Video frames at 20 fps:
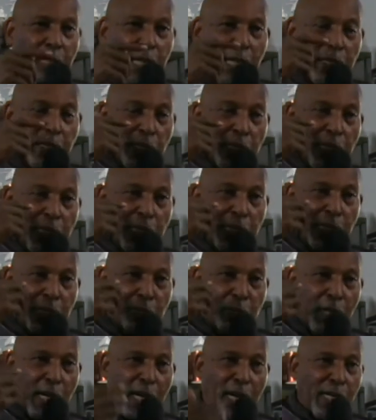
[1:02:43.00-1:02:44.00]
you had to
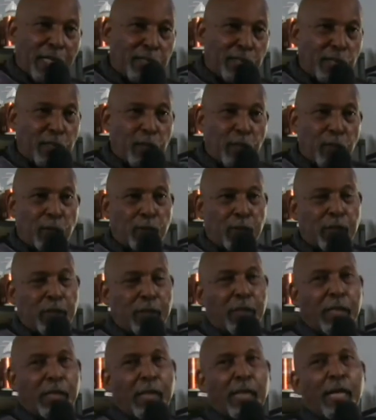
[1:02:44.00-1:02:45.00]
keep your eyes closed.
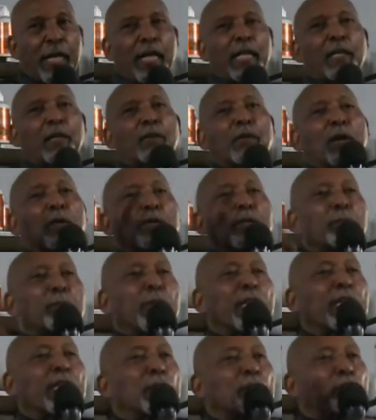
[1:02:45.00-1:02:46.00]
And they would always
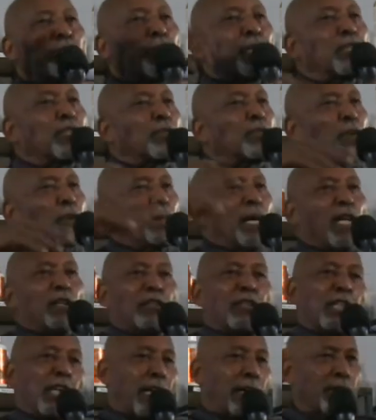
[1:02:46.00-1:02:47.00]
bring in a preacher from out
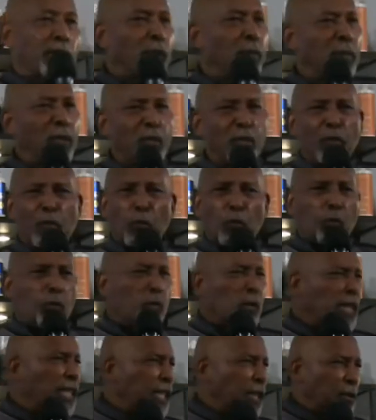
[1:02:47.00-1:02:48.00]
of town, somebody who could
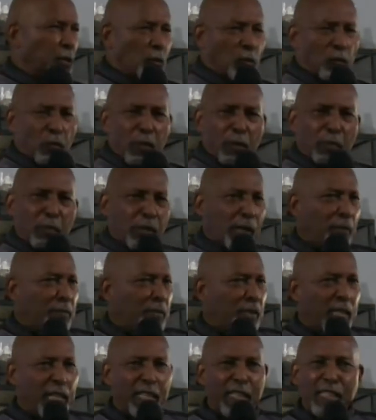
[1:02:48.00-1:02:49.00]
really rip it up,
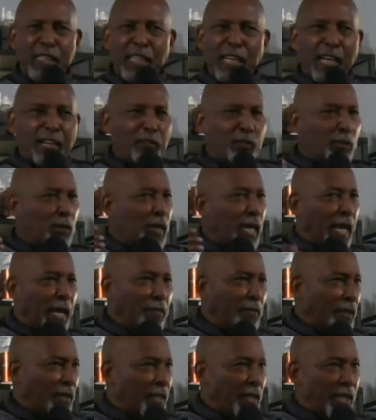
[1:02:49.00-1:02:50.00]
shake it down, do the
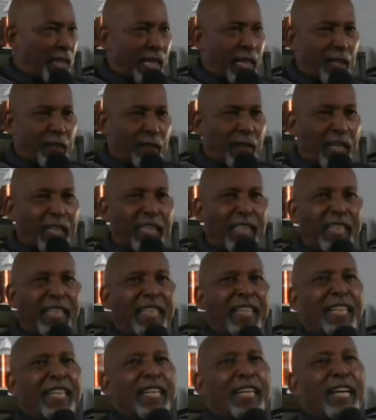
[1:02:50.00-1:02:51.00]
African thing, right?
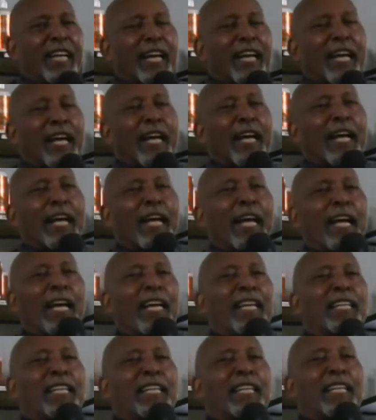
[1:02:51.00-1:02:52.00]

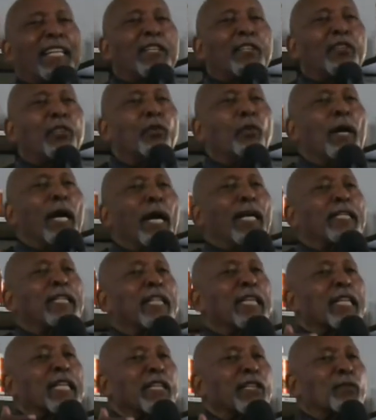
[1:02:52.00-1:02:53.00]
And you had to
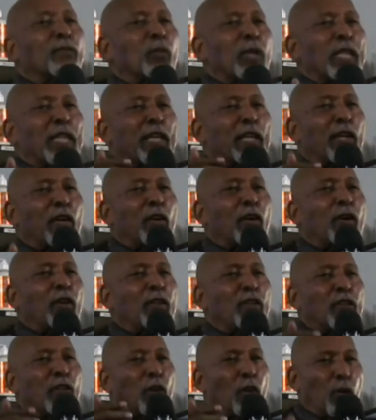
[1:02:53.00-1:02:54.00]
get what they
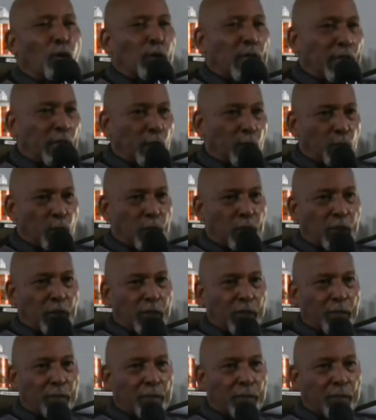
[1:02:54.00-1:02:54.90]
call the Holy Ghost.